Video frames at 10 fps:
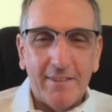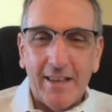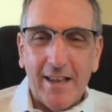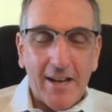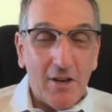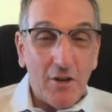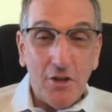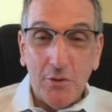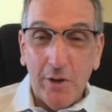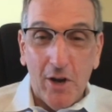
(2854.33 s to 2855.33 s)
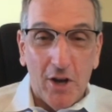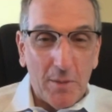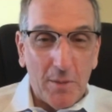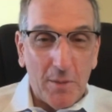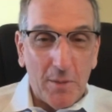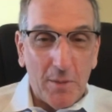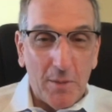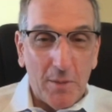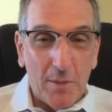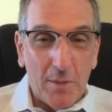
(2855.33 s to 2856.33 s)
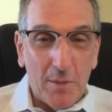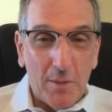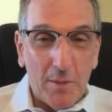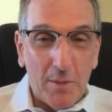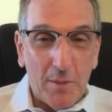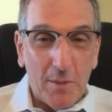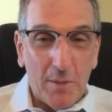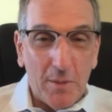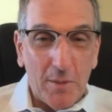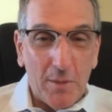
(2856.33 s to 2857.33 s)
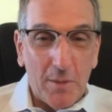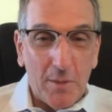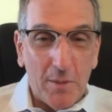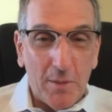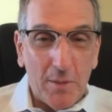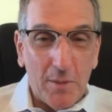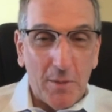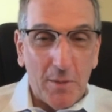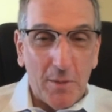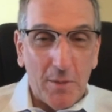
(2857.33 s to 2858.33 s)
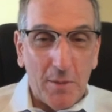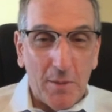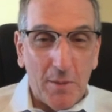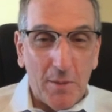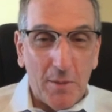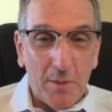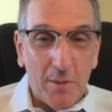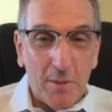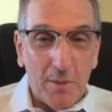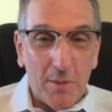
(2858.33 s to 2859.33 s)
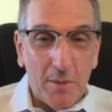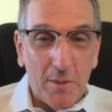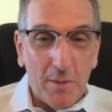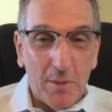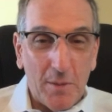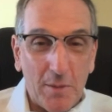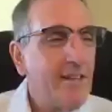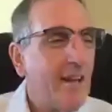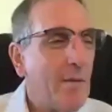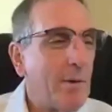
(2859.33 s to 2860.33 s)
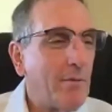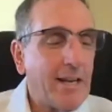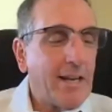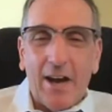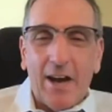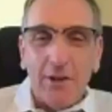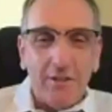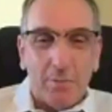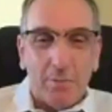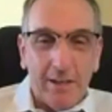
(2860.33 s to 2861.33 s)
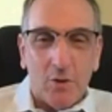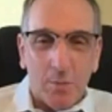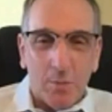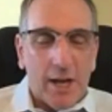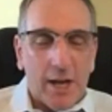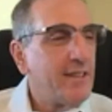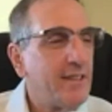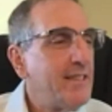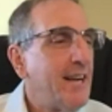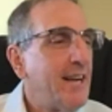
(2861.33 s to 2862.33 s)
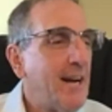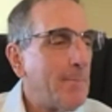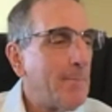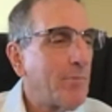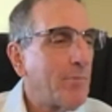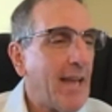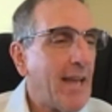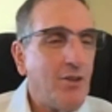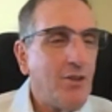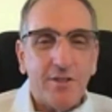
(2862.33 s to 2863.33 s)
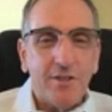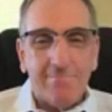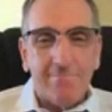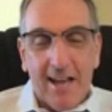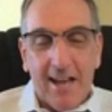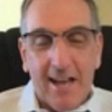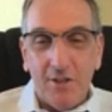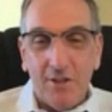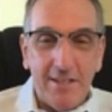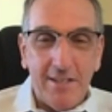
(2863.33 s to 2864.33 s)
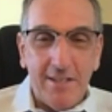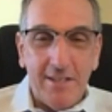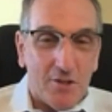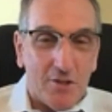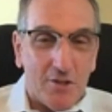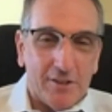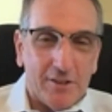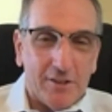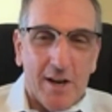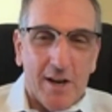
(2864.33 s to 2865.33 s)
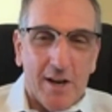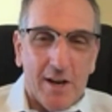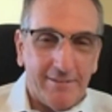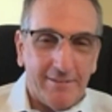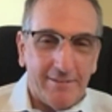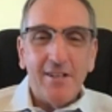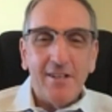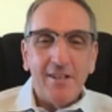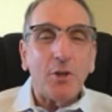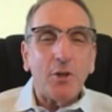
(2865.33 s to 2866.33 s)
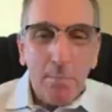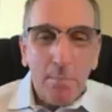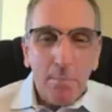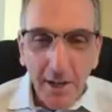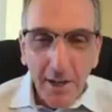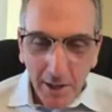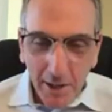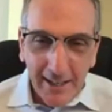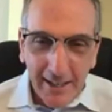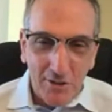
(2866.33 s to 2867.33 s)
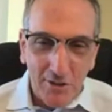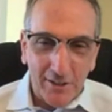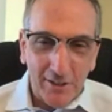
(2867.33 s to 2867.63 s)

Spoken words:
know you're doing all the punting, but this is great, and he's going to be our starting punter. But right now he's playing quarterback, and you've just got to do these other drills while." So we're doing punt blocking drills